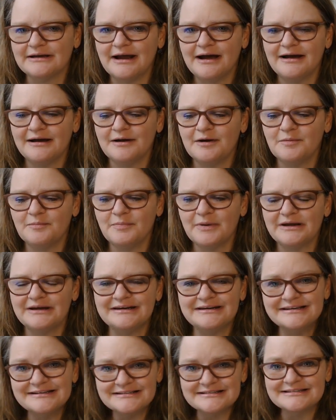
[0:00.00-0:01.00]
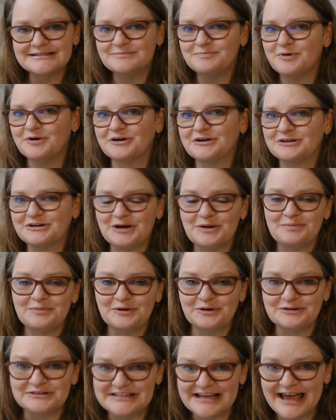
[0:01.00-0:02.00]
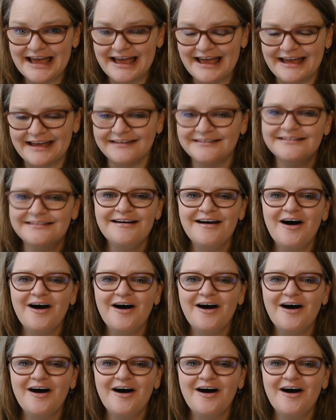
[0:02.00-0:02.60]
Uh, but it is book number 10